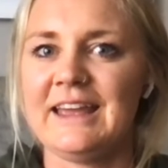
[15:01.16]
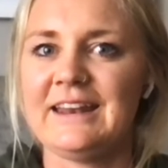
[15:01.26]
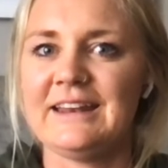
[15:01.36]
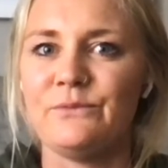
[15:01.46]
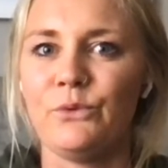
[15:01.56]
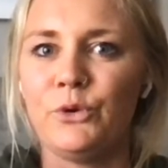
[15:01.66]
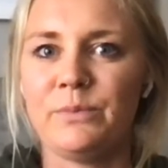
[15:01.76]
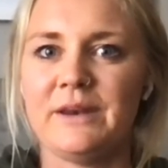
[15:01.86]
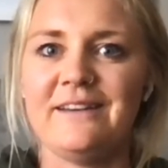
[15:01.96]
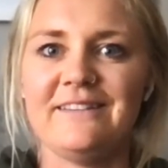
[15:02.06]
kid and
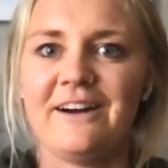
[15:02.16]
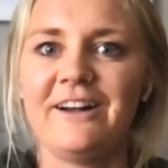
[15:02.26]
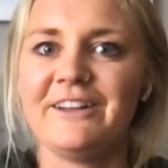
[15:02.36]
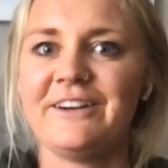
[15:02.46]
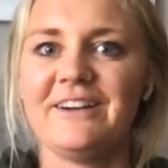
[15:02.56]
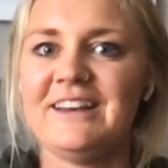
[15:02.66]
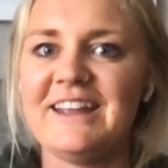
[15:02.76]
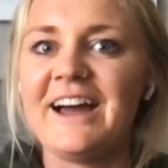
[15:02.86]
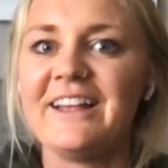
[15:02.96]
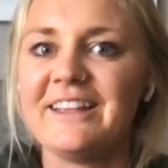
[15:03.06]
whoop and holler and
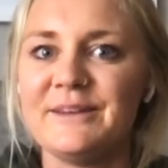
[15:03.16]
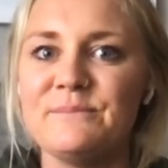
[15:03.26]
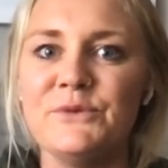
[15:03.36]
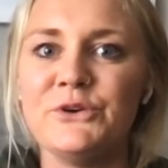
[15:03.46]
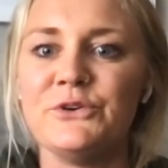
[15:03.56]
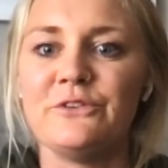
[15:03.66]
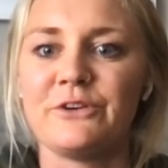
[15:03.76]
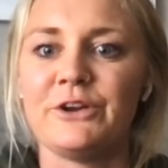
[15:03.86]
yell and move,